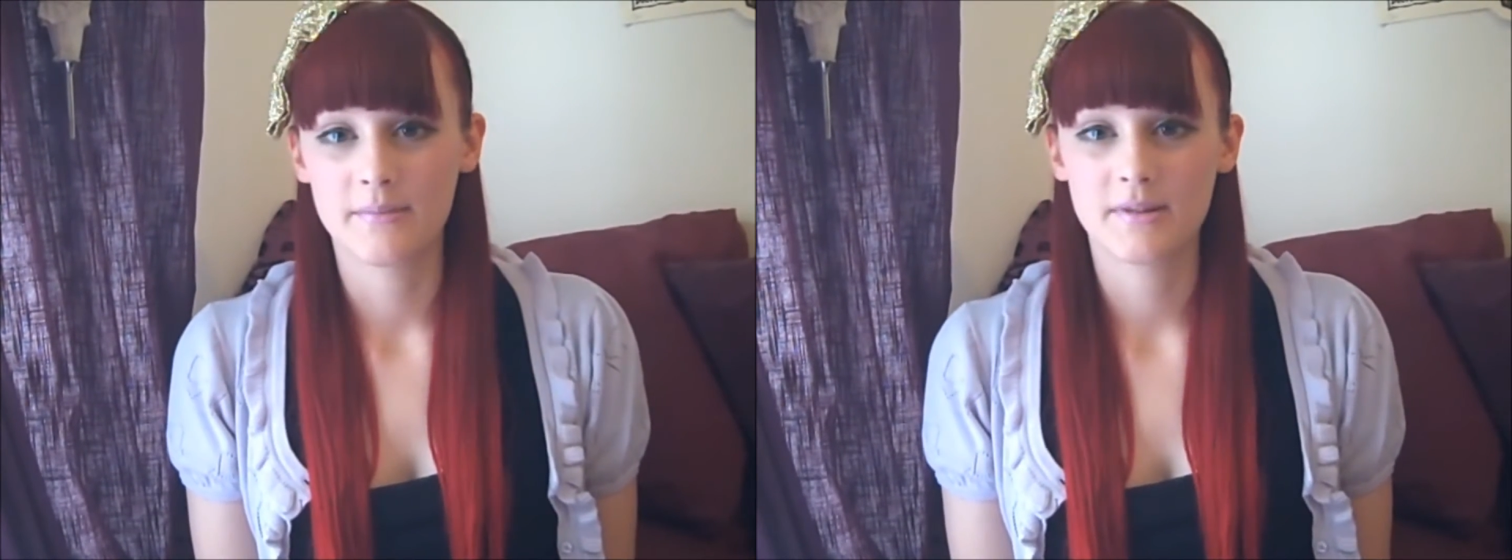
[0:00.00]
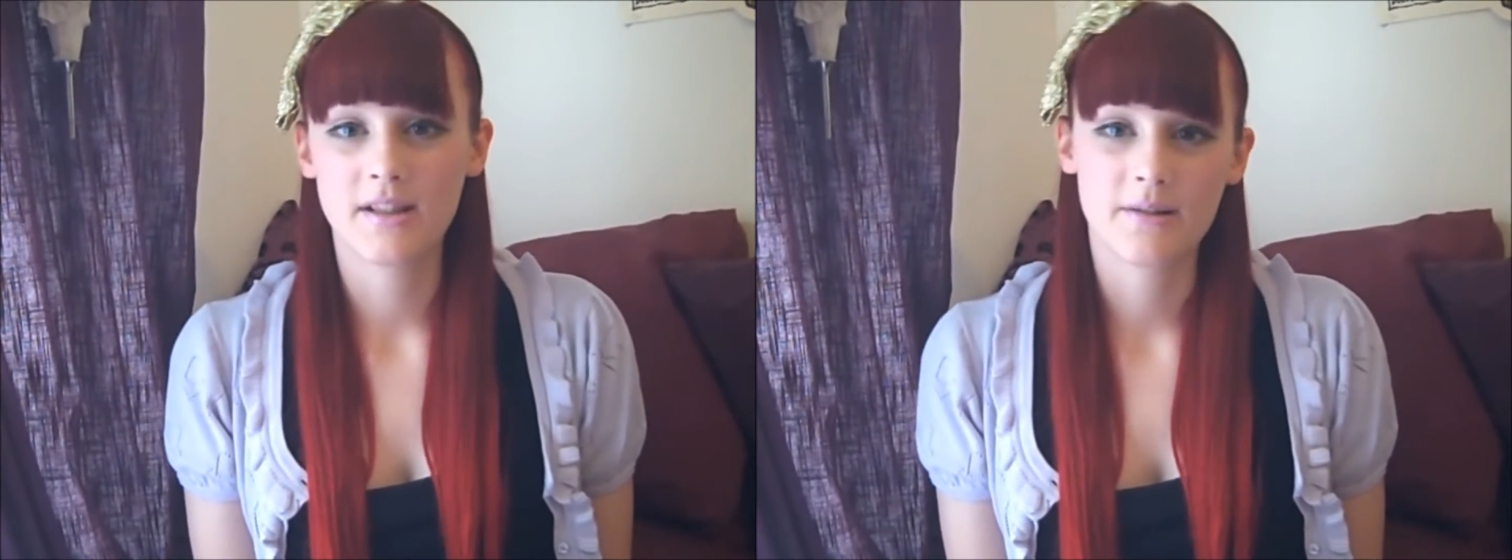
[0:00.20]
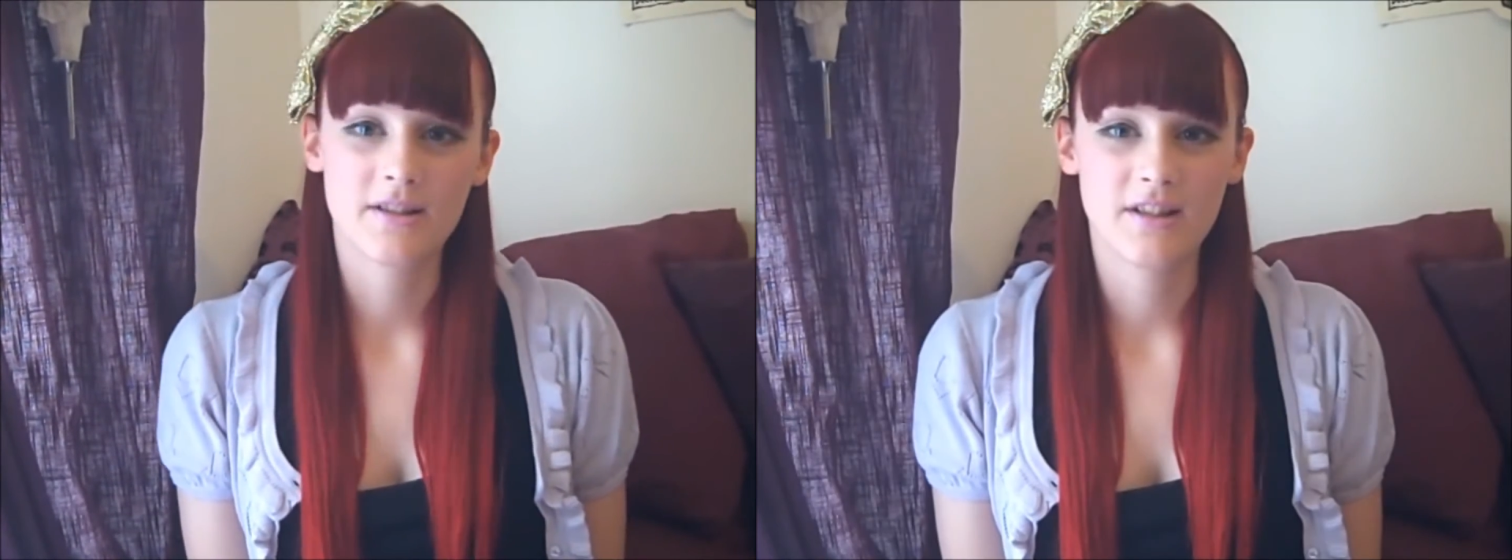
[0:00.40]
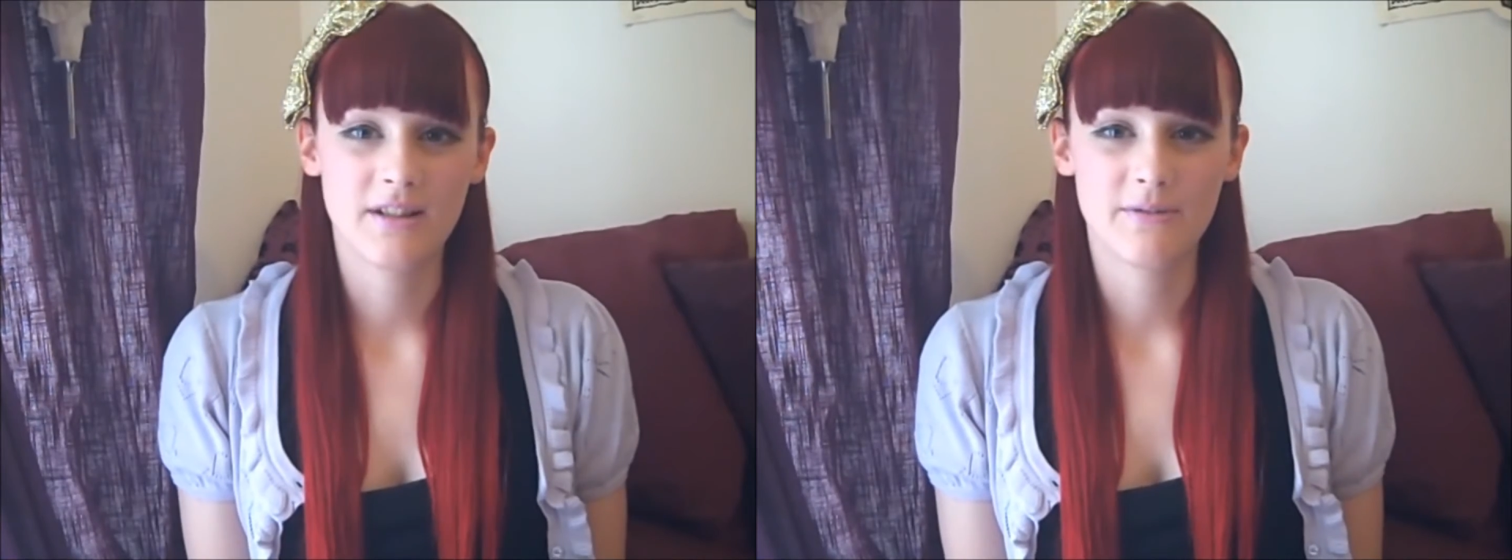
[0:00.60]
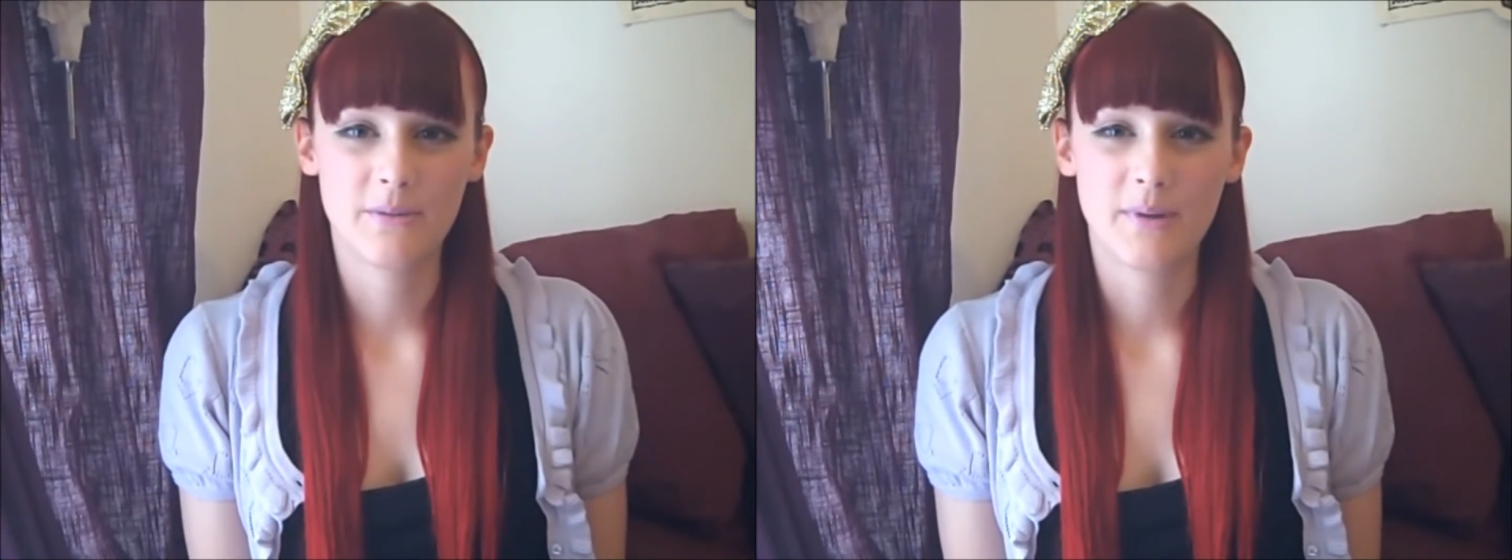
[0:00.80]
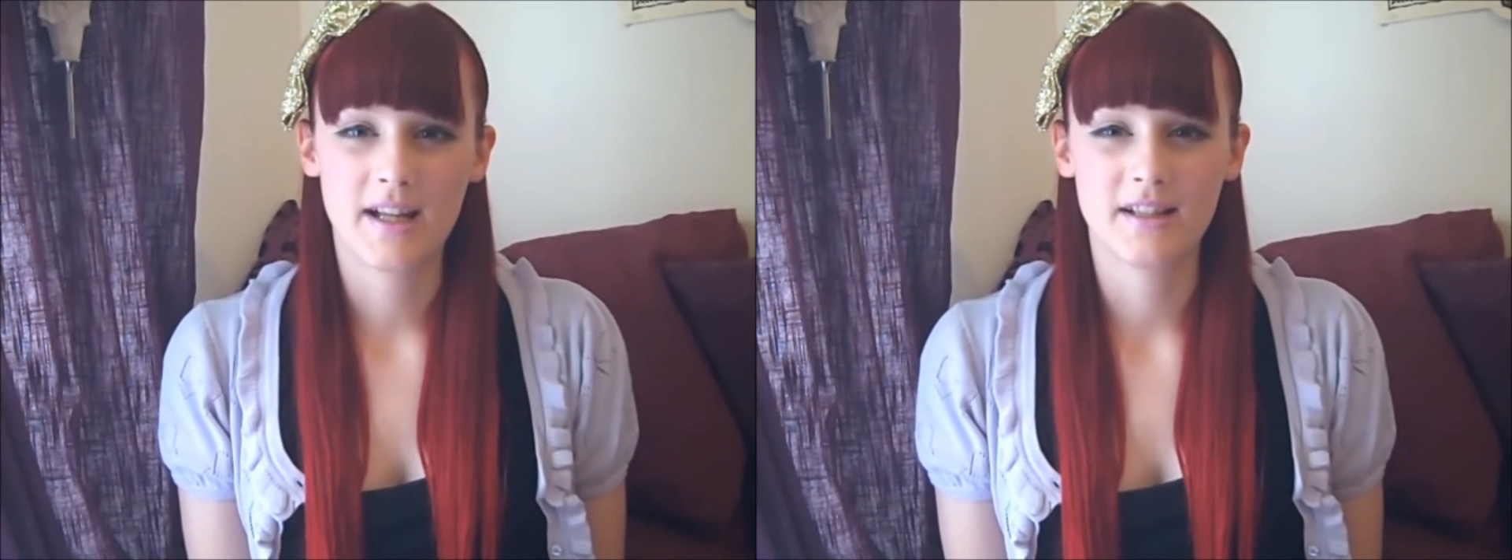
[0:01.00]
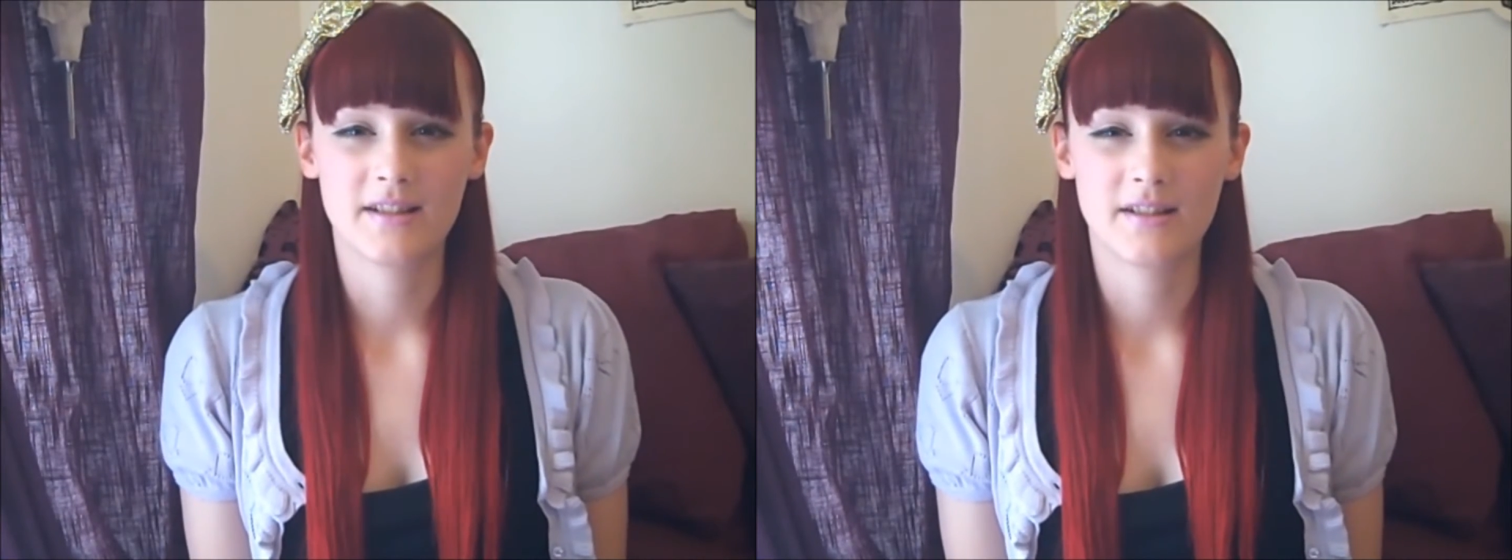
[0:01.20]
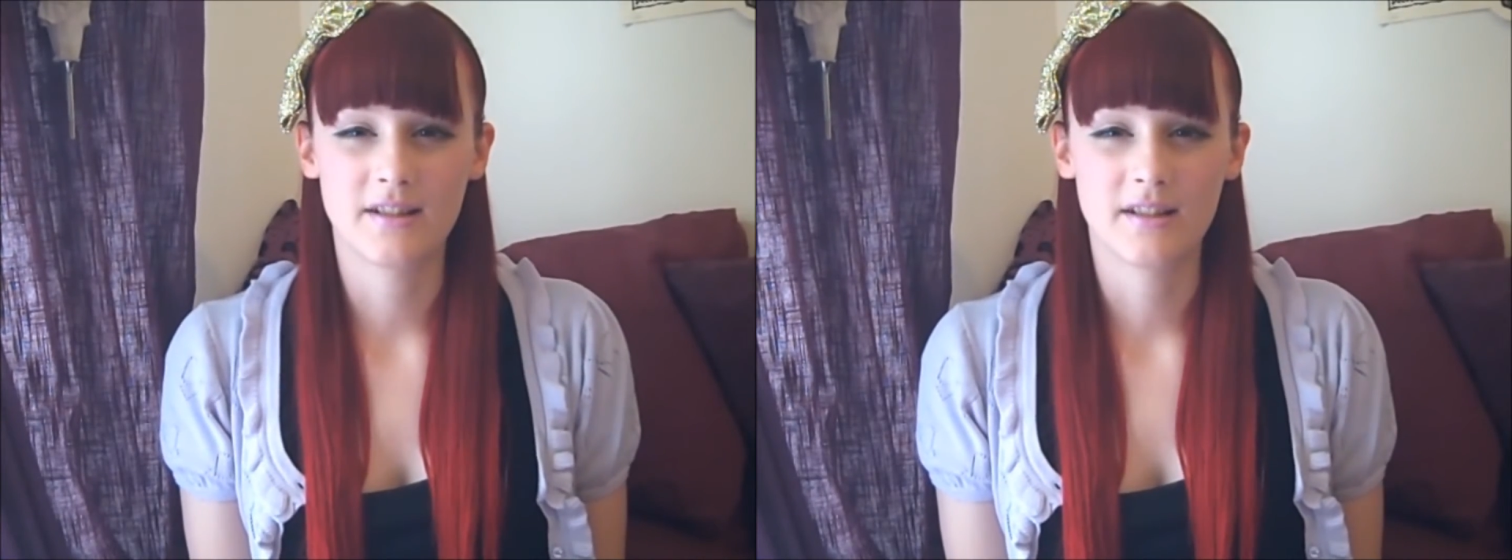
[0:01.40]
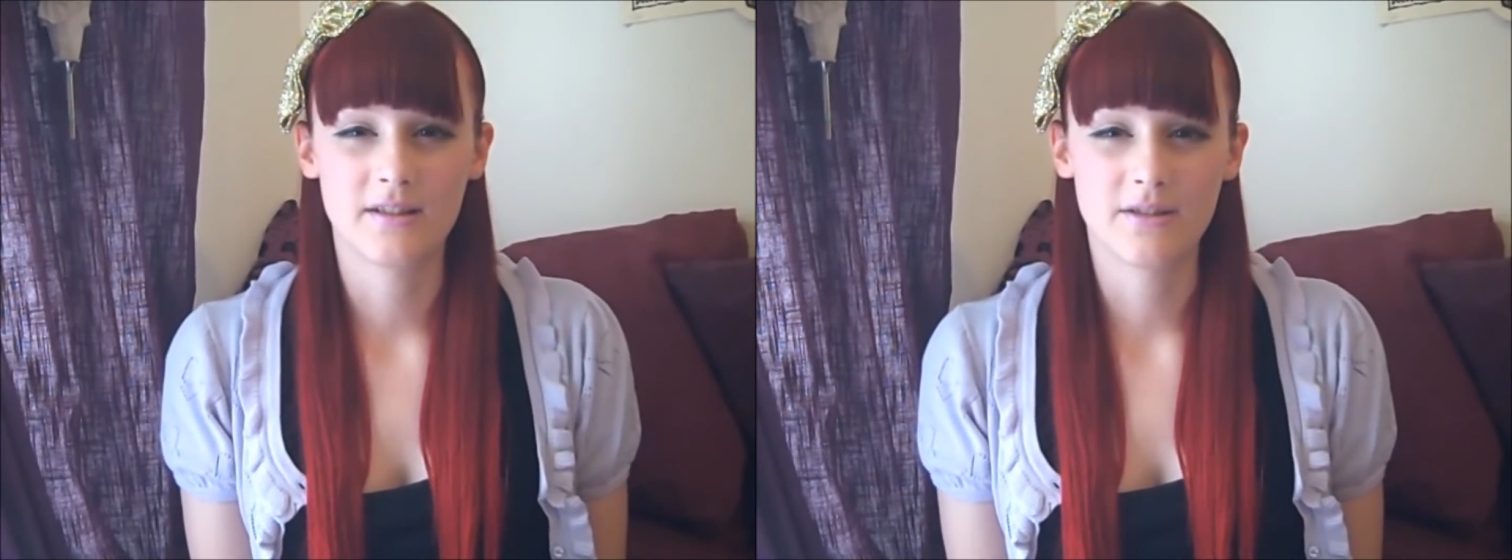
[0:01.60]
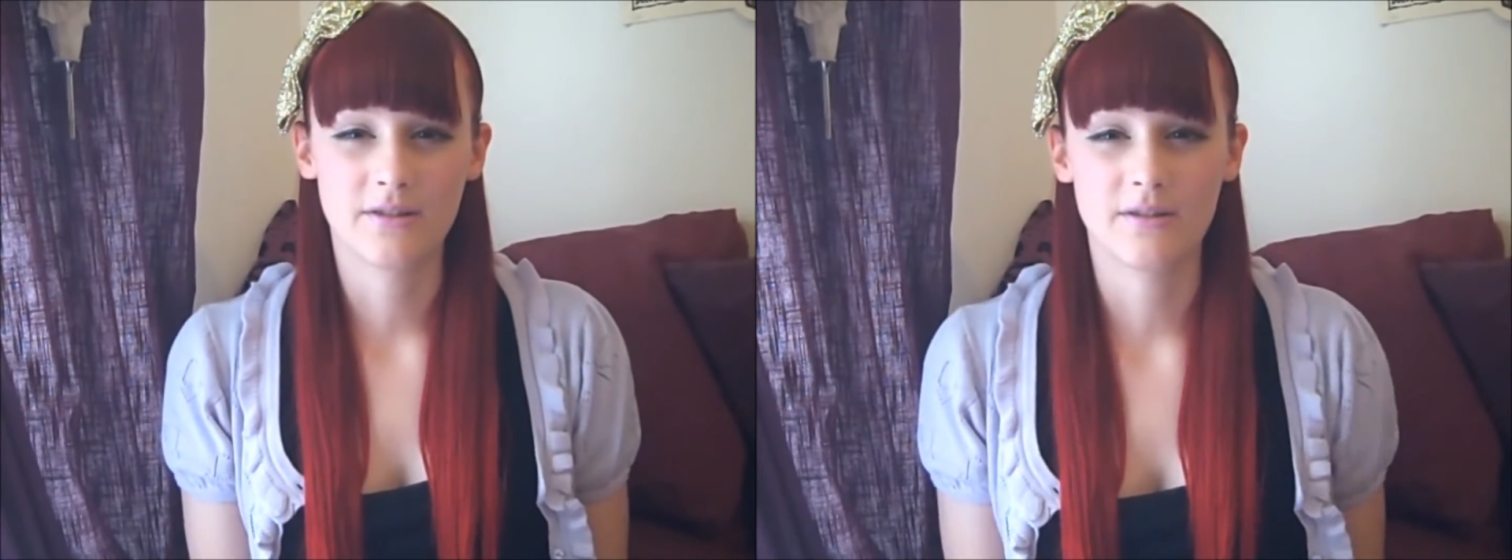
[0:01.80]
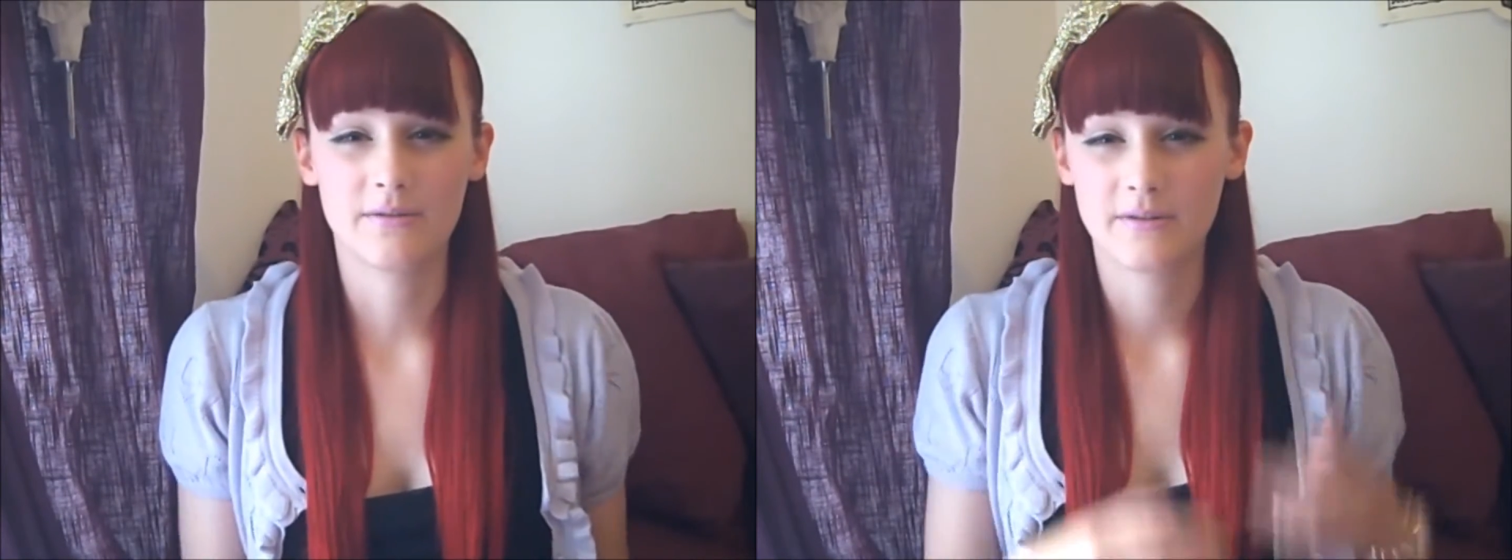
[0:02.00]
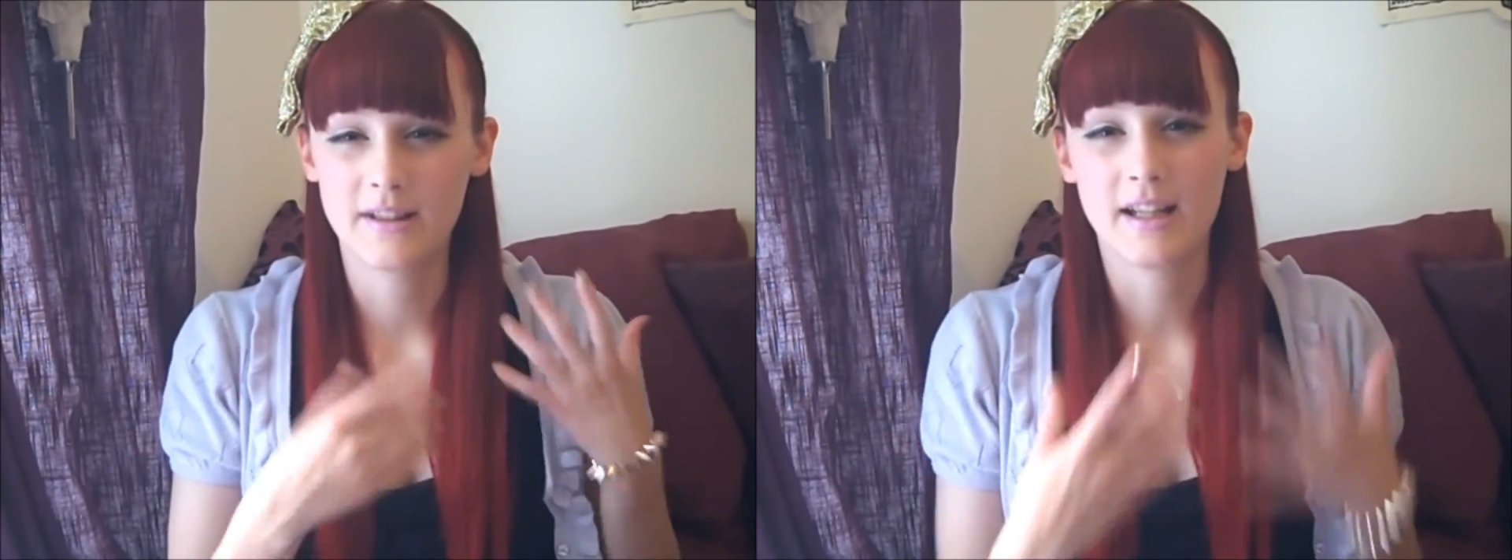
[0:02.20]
so I was looking for ways to sort of